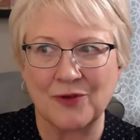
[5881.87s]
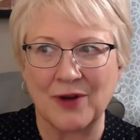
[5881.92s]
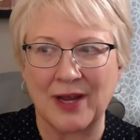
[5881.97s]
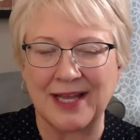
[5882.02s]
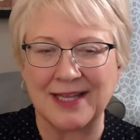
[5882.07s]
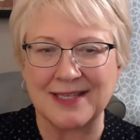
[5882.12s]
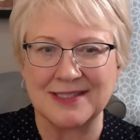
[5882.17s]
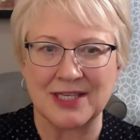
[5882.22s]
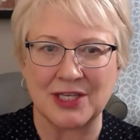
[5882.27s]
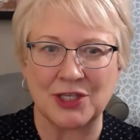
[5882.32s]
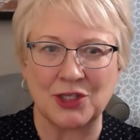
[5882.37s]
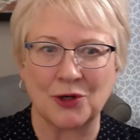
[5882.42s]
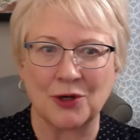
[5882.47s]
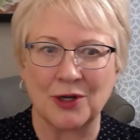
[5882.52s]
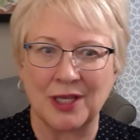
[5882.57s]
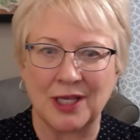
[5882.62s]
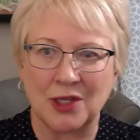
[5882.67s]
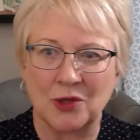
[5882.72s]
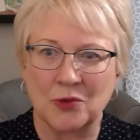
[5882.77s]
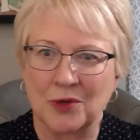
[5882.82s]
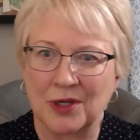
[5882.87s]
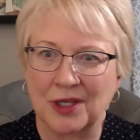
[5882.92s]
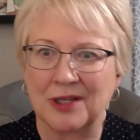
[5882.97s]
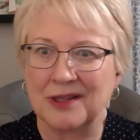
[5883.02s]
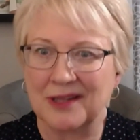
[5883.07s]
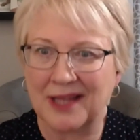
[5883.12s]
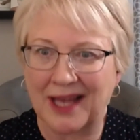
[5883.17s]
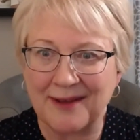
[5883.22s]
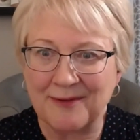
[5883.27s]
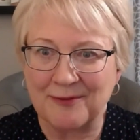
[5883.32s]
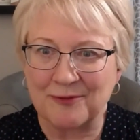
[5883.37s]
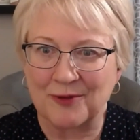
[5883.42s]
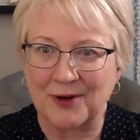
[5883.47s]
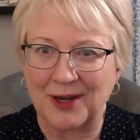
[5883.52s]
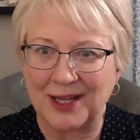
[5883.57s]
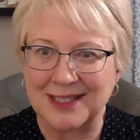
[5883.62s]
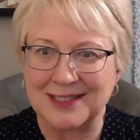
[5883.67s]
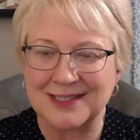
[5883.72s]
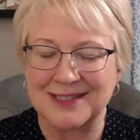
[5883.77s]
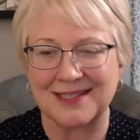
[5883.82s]
friends and your in real life
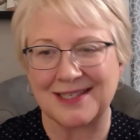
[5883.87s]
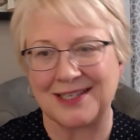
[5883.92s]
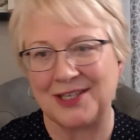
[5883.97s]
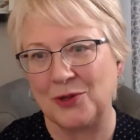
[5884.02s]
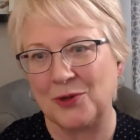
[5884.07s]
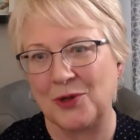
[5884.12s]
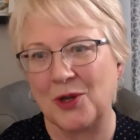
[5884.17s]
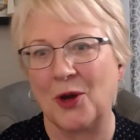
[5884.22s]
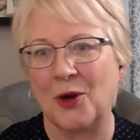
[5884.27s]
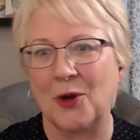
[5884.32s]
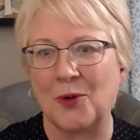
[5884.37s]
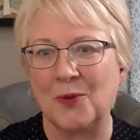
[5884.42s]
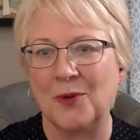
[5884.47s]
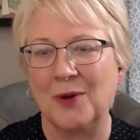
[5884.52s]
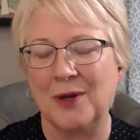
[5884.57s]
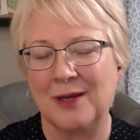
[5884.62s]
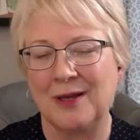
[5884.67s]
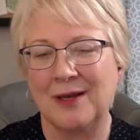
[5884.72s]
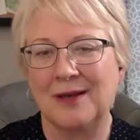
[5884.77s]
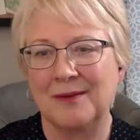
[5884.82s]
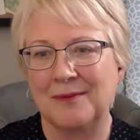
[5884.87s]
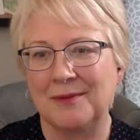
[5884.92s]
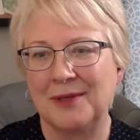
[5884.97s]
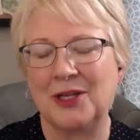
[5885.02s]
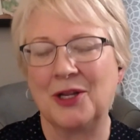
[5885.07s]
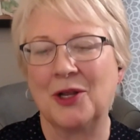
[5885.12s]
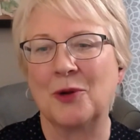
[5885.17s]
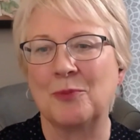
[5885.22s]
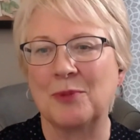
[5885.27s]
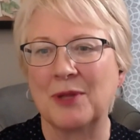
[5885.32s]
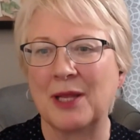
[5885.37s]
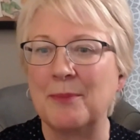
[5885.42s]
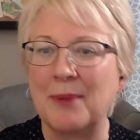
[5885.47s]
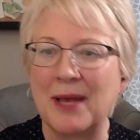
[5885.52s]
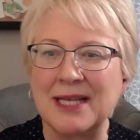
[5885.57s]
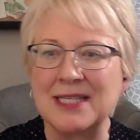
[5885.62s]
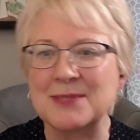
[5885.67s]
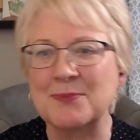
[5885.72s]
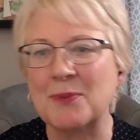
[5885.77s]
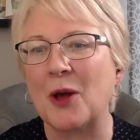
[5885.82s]
friends that you go, you know, play
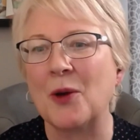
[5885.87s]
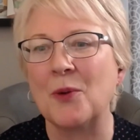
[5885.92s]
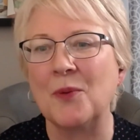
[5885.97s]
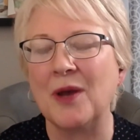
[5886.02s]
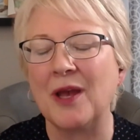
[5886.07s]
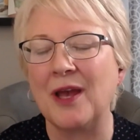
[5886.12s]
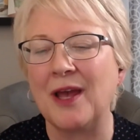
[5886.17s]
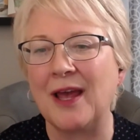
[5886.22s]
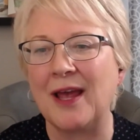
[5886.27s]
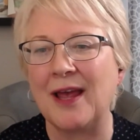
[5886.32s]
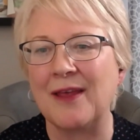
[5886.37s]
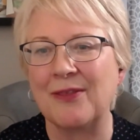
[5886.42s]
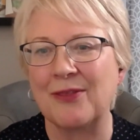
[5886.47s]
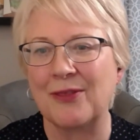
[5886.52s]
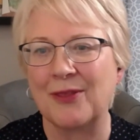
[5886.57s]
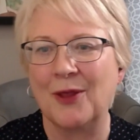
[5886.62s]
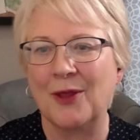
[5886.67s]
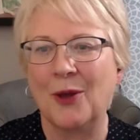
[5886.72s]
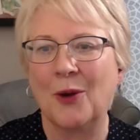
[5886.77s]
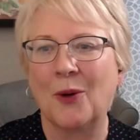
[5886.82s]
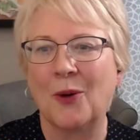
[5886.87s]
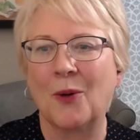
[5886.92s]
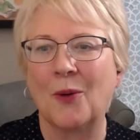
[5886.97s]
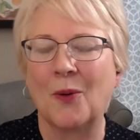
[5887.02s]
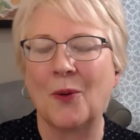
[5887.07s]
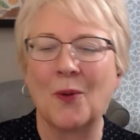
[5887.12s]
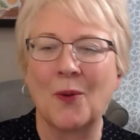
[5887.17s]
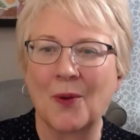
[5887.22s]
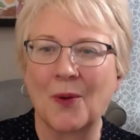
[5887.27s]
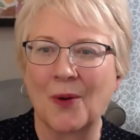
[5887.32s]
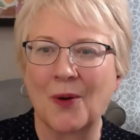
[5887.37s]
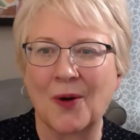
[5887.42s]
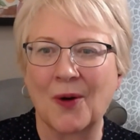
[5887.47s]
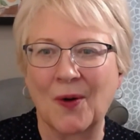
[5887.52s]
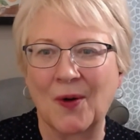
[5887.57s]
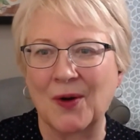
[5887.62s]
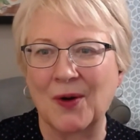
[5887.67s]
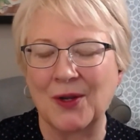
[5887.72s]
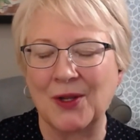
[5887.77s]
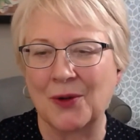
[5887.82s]
baseball with
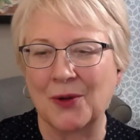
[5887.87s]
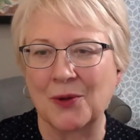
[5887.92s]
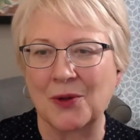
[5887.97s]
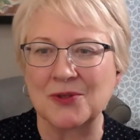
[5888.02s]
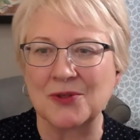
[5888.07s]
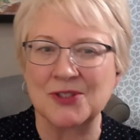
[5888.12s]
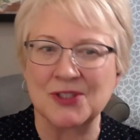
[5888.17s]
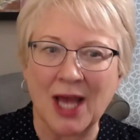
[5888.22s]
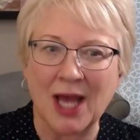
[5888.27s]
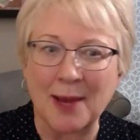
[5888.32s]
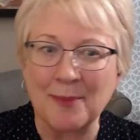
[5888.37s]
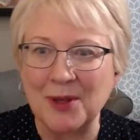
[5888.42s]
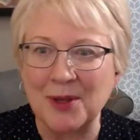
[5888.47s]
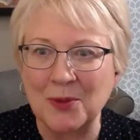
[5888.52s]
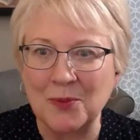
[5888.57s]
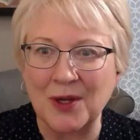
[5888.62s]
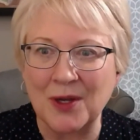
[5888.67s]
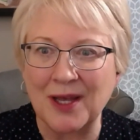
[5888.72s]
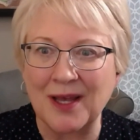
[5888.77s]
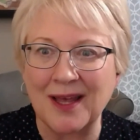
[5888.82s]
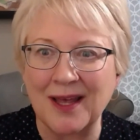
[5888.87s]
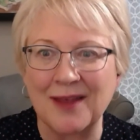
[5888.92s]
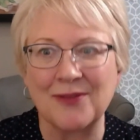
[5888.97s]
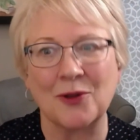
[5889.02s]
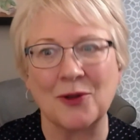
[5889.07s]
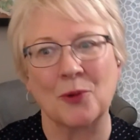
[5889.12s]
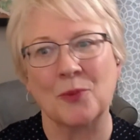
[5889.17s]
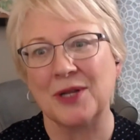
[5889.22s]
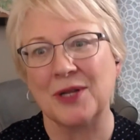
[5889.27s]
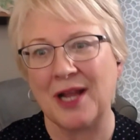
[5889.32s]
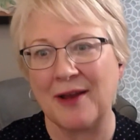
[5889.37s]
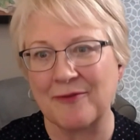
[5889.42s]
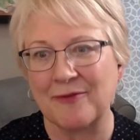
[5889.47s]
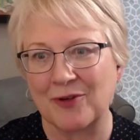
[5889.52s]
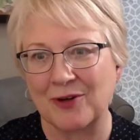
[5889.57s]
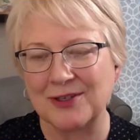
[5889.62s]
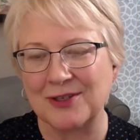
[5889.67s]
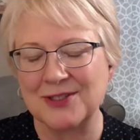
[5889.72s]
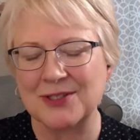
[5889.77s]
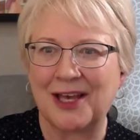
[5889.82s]
or, you know, go shopping with or
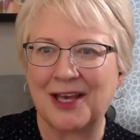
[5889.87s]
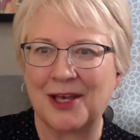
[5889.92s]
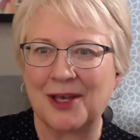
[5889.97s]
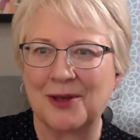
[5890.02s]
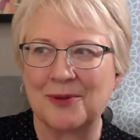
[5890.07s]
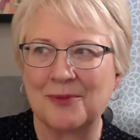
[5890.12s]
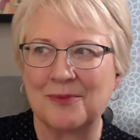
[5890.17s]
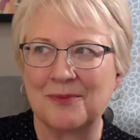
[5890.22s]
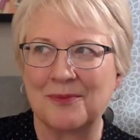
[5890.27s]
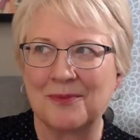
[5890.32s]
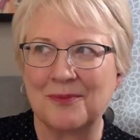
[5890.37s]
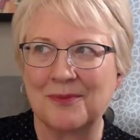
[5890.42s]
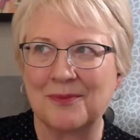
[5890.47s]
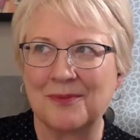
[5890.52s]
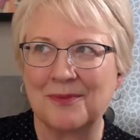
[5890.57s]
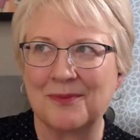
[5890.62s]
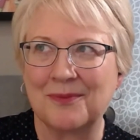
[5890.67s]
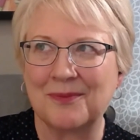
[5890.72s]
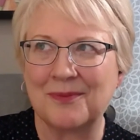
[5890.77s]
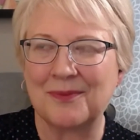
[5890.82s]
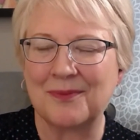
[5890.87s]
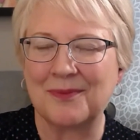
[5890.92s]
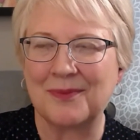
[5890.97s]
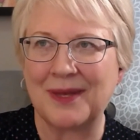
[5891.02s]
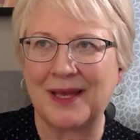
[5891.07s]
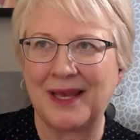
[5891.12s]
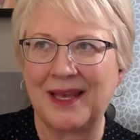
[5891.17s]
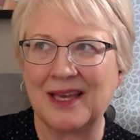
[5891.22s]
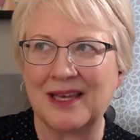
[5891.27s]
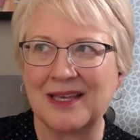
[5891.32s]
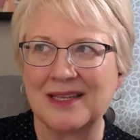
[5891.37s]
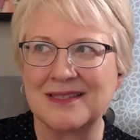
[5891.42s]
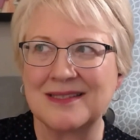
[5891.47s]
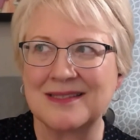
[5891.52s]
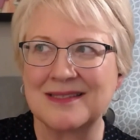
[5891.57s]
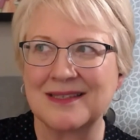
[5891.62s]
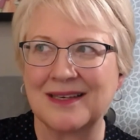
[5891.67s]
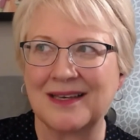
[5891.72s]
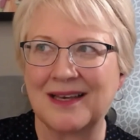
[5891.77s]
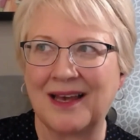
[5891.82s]
whatever. Uh,
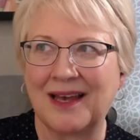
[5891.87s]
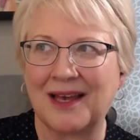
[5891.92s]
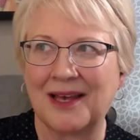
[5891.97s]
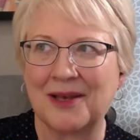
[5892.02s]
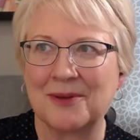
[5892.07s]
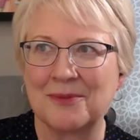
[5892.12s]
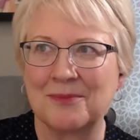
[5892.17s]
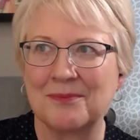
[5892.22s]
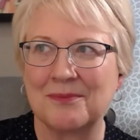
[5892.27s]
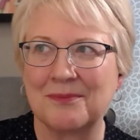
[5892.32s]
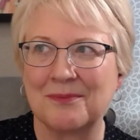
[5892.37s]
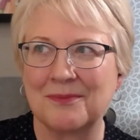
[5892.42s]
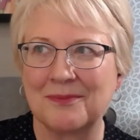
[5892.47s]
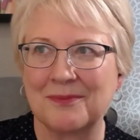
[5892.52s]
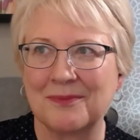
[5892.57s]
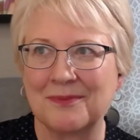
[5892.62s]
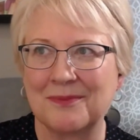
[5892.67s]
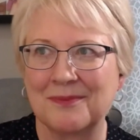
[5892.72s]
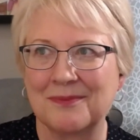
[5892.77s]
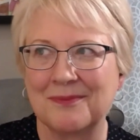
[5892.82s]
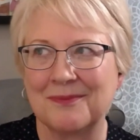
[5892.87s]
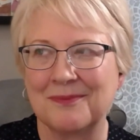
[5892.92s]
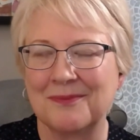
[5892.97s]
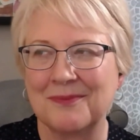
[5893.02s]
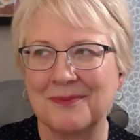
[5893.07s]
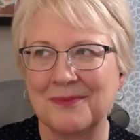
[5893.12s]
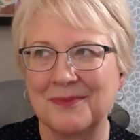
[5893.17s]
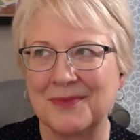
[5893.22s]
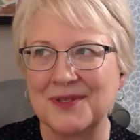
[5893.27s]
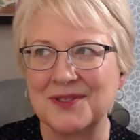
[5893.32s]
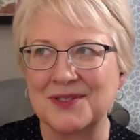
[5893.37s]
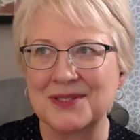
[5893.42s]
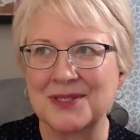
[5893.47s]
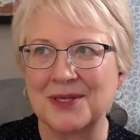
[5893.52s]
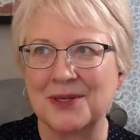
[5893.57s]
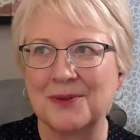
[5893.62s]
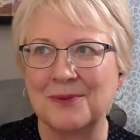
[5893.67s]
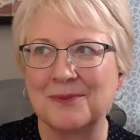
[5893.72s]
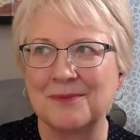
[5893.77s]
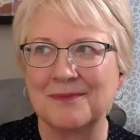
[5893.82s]
and um,
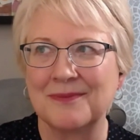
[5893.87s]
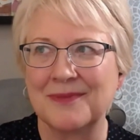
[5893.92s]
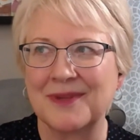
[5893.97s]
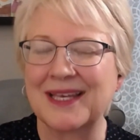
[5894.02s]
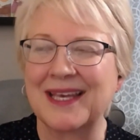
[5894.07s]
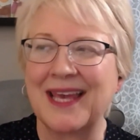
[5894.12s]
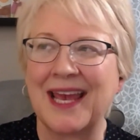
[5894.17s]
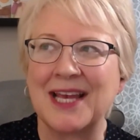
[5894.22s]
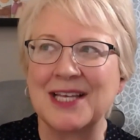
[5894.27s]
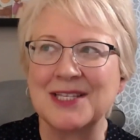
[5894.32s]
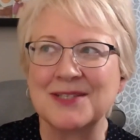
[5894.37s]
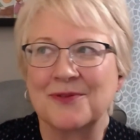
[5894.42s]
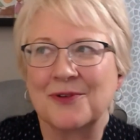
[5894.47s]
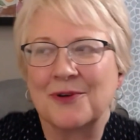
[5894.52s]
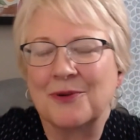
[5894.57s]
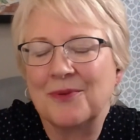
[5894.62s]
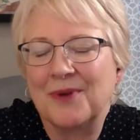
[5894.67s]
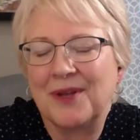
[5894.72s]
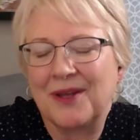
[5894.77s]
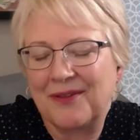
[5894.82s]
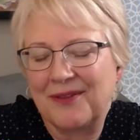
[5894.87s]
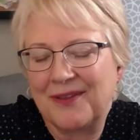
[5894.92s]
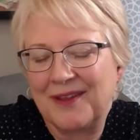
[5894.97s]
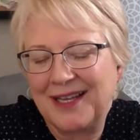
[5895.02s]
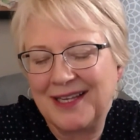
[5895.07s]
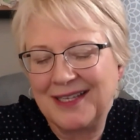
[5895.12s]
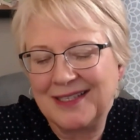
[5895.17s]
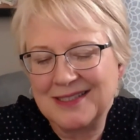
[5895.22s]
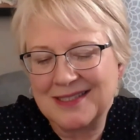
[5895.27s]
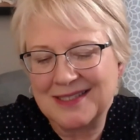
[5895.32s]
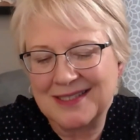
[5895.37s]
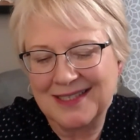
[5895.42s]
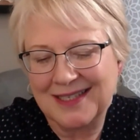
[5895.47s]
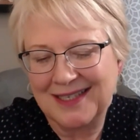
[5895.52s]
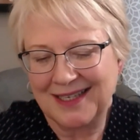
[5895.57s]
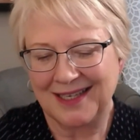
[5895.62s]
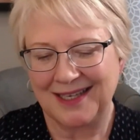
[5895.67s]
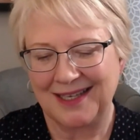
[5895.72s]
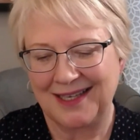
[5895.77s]
so the case for real things,